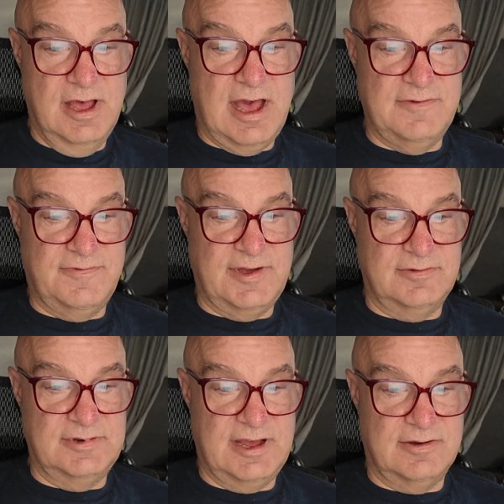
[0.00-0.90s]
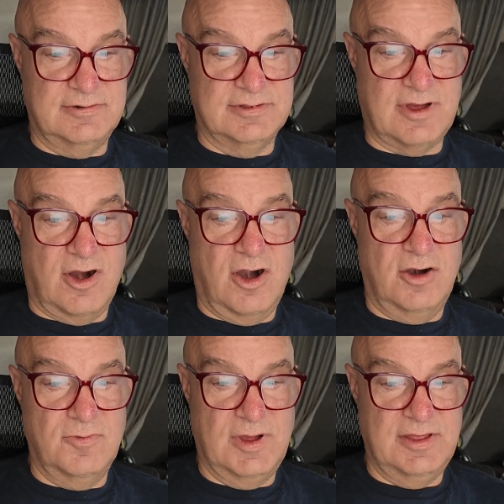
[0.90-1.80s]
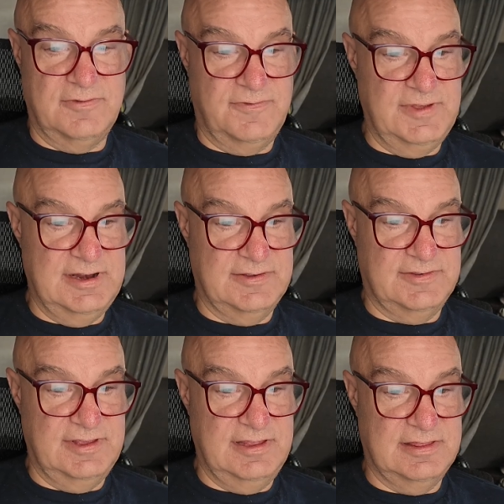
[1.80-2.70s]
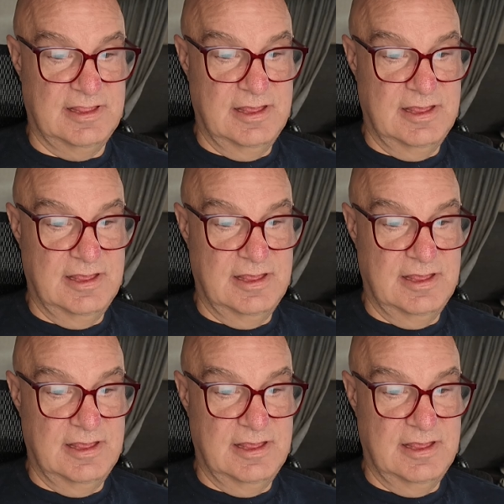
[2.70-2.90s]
I found out the hard way in Phoenix heat